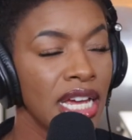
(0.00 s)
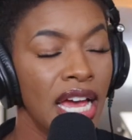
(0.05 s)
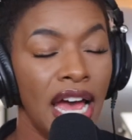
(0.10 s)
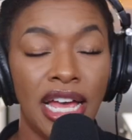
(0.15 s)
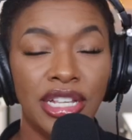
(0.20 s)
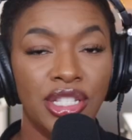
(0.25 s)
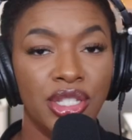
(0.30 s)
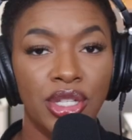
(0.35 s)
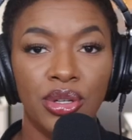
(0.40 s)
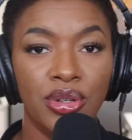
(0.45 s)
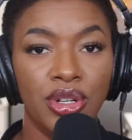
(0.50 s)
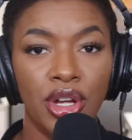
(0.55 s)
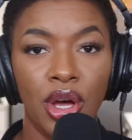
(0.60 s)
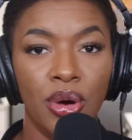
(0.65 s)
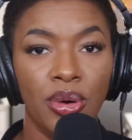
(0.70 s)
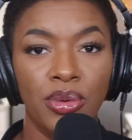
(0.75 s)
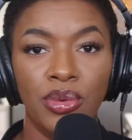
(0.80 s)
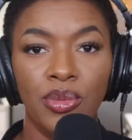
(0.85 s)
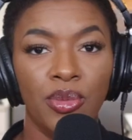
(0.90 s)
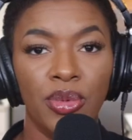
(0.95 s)
I still
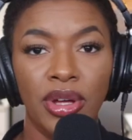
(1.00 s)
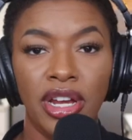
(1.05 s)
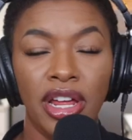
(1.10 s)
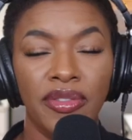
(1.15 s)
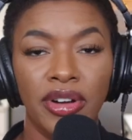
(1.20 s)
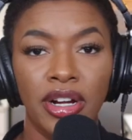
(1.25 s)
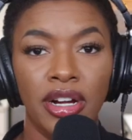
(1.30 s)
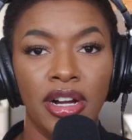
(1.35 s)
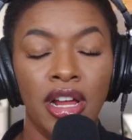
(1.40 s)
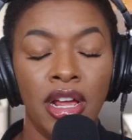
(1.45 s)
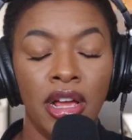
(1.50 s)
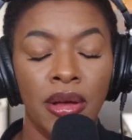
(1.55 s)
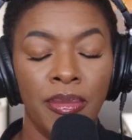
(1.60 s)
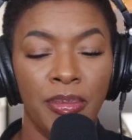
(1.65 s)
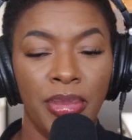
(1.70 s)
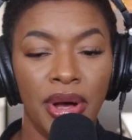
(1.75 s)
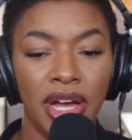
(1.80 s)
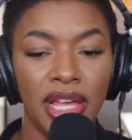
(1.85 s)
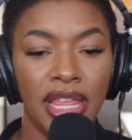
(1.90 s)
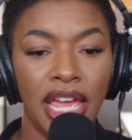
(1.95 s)
don't, whatever.
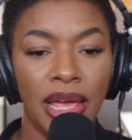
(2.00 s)
But